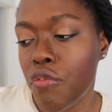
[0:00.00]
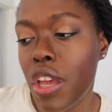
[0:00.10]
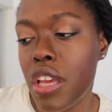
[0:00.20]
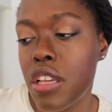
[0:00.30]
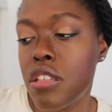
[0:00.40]

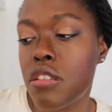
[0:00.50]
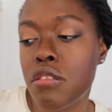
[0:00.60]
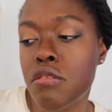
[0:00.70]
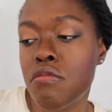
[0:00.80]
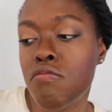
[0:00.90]

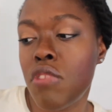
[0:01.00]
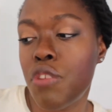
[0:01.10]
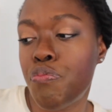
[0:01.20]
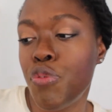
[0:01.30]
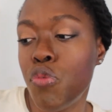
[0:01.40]

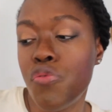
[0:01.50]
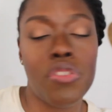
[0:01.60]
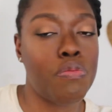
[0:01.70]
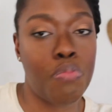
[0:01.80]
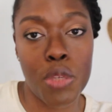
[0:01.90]
it
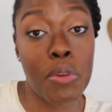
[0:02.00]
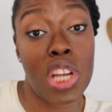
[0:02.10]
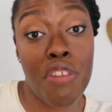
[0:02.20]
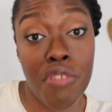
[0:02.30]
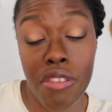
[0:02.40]
removes pretty
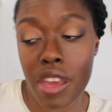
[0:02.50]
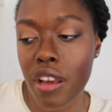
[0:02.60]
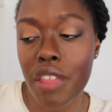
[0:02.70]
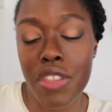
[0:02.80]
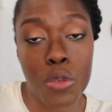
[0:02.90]
much everything,
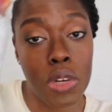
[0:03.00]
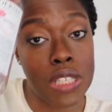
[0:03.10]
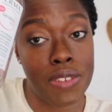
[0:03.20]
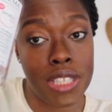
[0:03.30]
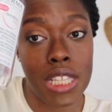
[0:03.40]
and this one
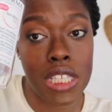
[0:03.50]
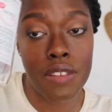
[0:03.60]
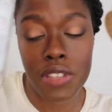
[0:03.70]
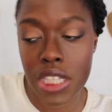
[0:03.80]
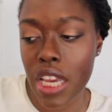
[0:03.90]
is for
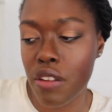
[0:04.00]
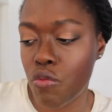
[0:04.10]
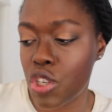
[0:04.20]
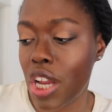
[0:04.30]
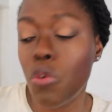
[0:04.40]
sensitive skin,
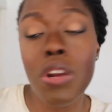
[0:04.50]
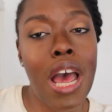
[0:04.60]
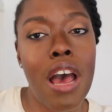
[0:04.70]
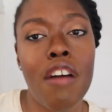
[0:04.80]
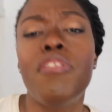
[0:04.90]
which I don't
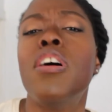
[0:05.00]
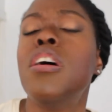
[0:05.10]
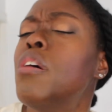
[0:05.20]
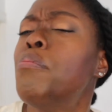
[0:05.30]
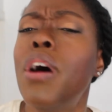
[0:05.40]
have,
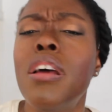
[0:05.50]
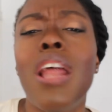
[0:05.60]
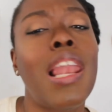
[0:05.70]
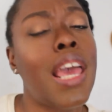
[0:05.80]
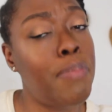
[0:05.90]
but
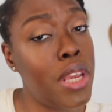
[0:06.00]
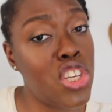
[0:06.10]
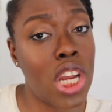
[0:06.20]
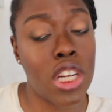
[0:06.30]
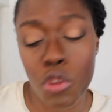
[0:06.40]
I like being
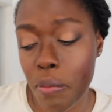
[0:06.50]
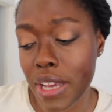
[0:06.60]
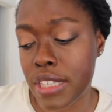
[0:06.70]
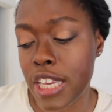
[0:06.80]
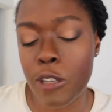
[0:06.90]
gentle with my
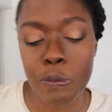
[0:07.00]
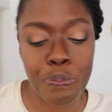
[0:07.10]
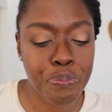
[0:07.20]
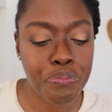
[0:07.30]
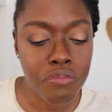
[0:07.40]
skin.
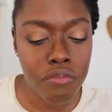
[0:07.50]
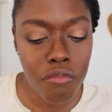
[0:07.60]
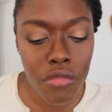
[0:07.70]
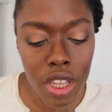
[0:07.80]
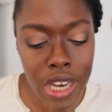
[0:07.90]

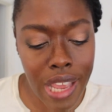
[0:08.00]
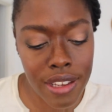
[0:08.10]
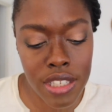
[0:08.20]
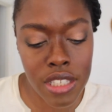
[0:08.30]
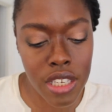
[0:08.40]

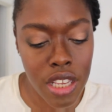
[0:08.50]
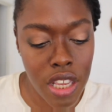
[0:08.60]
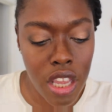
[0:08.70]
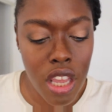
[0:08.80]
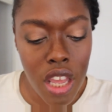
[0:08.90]
Next,
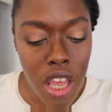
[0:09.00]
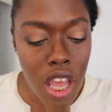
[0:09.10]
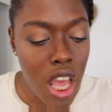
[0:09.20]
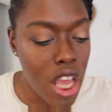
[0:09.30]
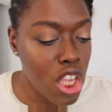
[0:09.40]

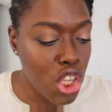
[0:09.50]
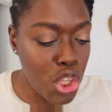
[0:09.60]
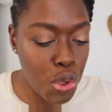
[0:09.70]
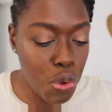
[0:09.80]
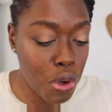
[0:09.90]

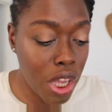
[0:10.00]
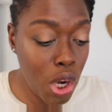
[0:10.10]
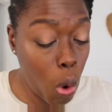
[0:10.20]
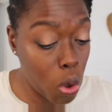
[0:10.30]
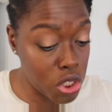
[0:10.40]
You
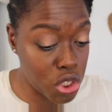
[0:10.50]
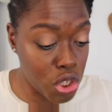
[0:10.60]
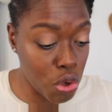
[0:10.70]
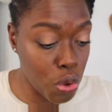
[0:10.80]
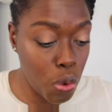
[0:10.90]
can
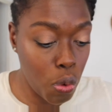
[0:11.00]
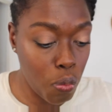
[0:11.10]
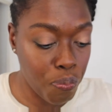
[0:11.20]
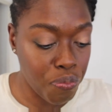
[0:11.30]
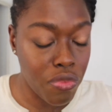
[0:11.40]
also,
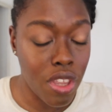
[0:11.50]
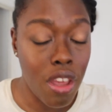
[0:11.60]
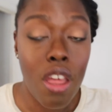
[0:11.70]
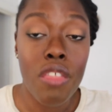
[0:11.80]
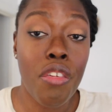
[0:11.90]

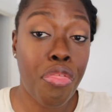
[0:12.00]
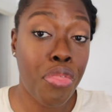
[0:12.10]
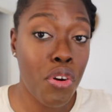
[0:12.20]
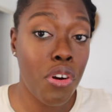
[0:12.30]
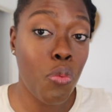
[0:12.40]
the
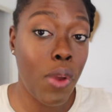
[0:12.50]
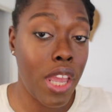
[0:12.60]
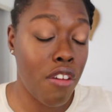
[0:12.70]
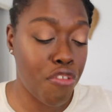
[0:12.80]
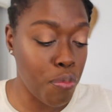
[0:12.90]
third
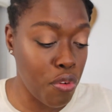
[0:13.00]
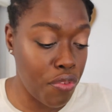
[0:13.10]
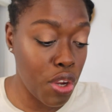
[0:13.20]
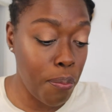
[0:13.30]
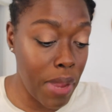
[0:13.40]
way of
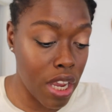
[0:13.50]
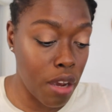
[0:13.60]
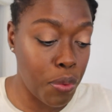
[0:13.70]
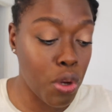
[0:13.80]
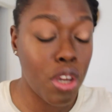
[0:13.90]
removing your
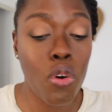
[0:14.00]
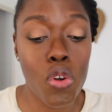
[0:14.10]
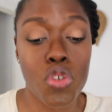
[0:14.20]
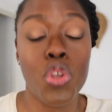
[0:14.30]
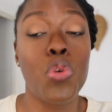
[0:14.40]
makeup, you can
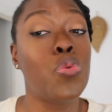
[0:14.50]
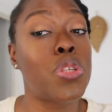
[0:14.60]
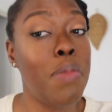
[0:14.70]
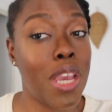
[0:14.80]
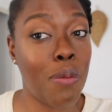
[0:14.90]
also
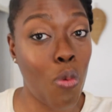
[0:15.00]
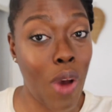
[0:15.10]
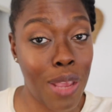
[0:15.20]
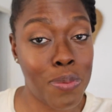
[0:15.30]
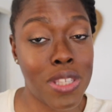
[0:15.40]
use makeup
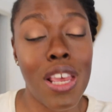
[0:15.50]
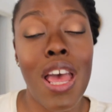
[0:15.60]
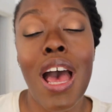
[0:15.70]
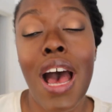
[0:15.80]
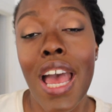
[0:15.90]
wipes.
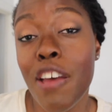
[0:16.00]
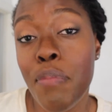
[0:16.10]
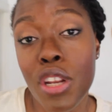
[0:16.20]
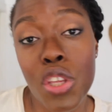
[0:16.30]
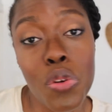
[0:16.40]
I have
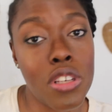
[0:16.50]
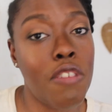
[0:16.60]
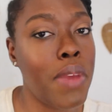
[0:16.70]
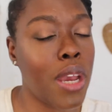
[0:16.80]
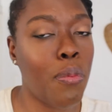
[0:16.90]
been a user
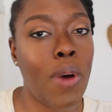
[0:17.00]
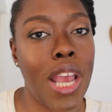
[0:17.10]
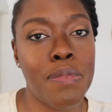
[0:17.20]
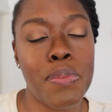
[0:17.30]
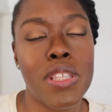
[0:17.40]
of makeup
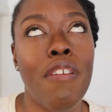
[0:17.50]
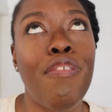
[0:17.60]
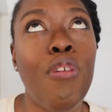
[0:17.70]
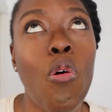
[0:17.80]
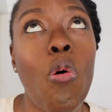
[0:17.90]
wipes
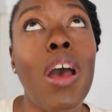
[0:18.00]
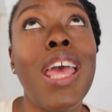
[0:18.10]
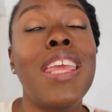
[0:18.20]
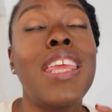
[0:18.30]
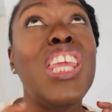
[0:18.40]
for
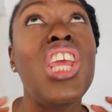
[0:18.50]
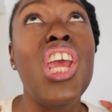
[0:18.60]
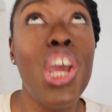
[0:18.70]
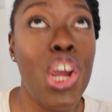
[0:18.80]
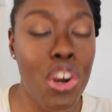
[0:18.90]

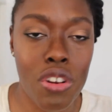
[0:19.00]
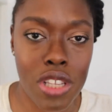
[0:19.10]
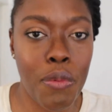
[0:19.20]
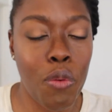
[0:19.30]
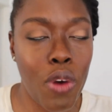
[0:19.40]
years.
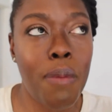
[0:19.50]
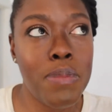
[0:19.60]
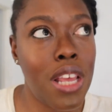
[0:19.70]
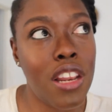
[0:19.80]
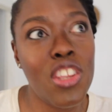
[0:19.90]
I mean, when
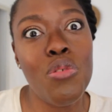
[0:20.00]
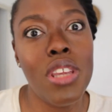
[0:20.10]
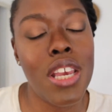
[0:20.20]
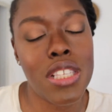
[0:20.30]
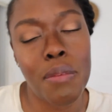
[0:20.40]
I'm telling you
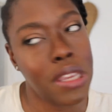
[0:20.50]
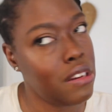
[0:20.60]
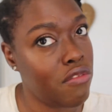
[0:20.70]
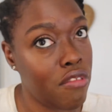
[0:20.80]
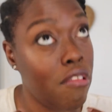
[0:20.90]
years, I
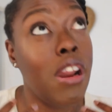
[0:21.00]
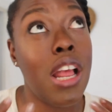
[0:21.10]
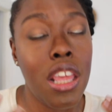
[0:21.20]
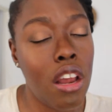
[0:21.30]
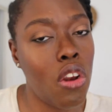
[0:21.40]
mean
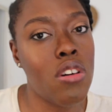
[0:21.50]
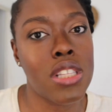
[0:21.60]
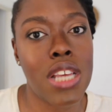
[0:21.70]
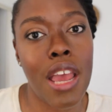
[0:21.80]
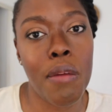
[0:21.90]
really a long
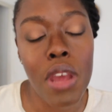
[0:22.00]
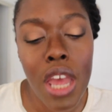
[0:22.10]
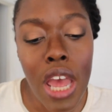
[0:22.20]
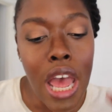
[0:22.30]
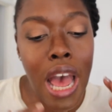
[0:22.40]
time.
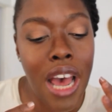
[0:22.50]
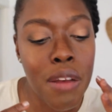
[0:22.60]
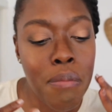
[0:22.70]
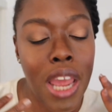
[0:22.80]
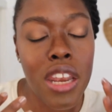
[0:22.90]

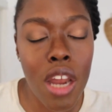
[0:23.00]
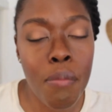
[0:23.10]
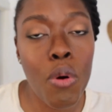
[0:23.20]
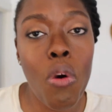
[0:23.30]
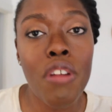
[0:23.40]
And my
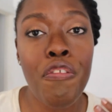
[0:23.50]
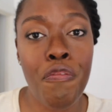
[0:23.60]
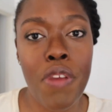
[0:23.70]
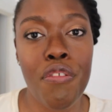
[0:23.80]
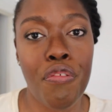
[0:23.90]
number one
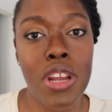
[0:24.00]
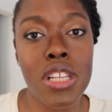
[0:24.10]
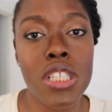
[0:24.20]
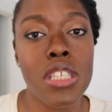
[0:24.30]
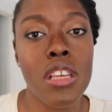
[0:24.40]

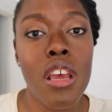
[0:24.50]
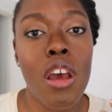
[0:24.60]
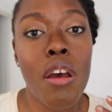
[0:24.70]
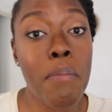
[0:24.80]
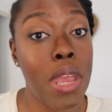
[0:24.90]
favorite
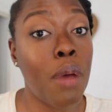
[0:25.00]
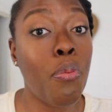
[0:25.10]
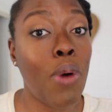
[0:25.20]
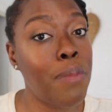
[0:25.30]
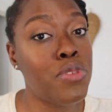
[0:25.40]

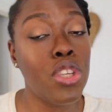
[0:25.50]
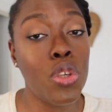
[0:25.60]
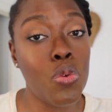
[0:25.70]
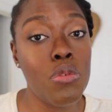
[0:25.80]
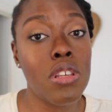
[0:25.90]
makeup wipe to
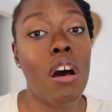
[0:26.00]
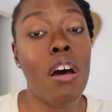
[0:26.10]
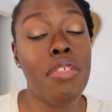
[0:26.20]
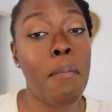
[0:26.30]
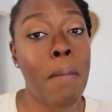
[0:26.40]
use
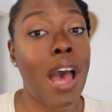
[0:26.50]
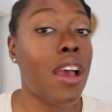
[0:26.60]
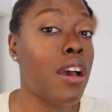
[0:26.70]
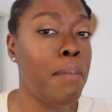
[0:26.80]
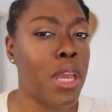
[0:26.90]
are the
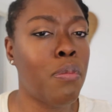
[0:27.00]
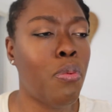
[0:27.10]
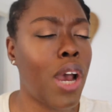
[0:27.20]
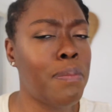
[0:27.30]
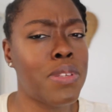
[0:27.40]
MAC makeup
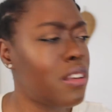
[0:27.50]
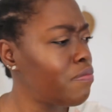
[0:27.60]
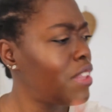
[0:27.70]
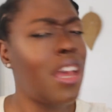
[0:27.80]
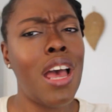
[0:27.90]
wipes.
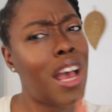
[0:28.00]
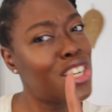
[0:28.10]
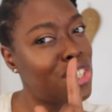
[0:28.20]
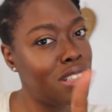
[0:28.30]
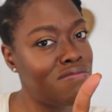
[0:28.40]

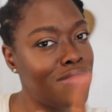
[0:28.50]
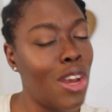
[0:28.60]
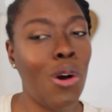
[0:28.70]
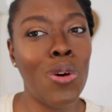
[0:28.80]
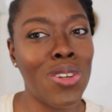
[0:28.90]
Actually,
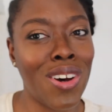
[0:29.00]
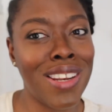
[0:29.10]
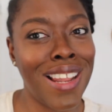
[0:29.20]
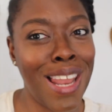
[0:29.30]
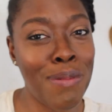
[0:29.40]
hold
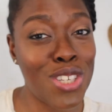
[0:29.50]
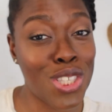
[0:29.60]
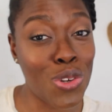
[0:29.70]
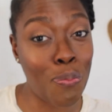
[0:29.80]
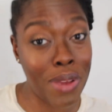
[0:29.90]
on, let me
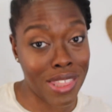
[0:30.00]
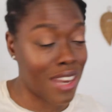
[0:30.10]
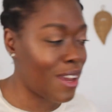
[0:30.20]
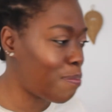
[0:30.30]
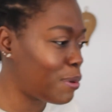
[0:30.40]
just go pick
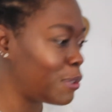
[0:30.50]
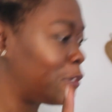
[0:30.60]
that up.